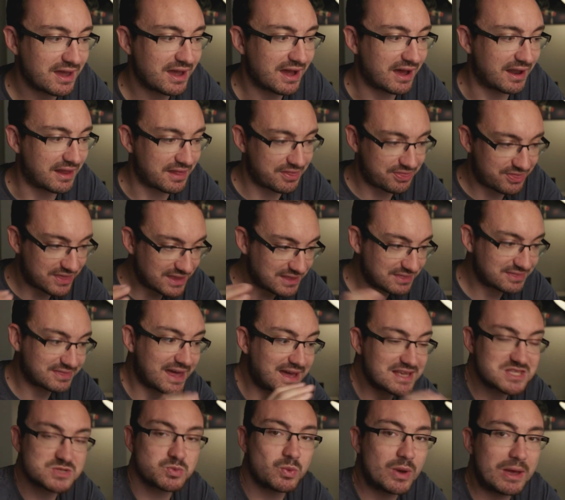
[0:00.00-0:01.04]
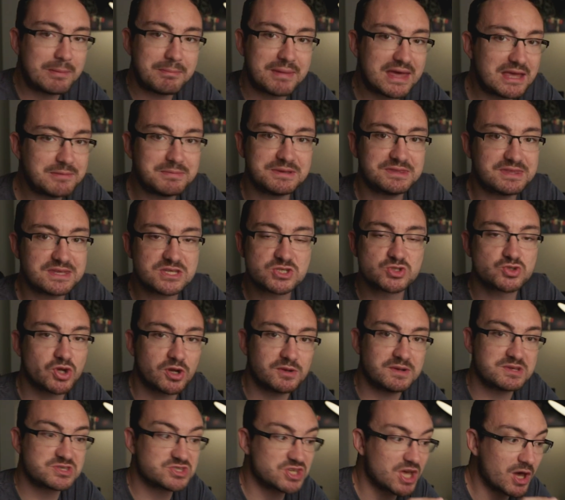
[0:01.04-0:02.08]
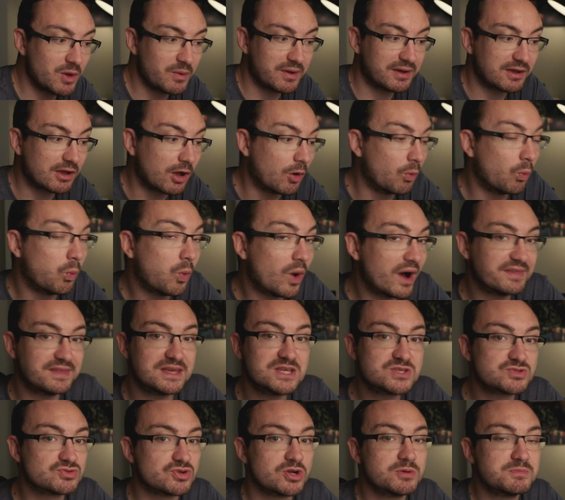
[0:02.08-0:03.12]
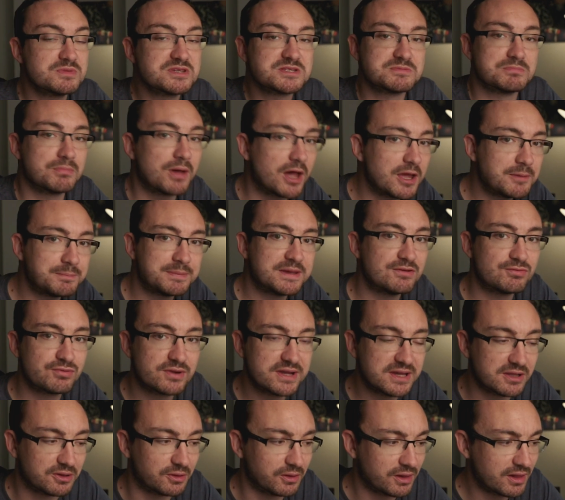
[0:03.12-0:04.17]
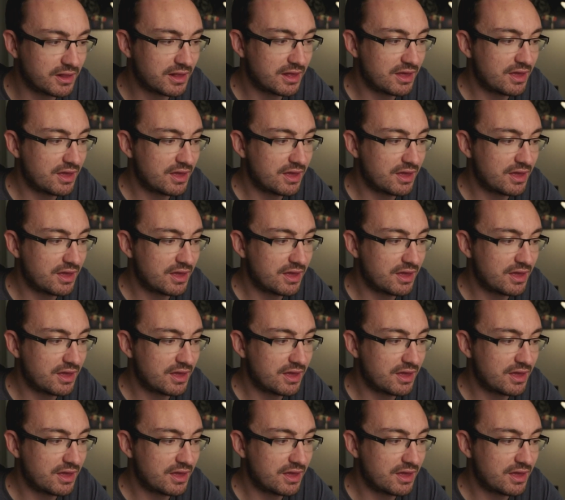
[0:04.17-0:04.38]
And I think that's where maybe this drone is going, and why these rumors might be real.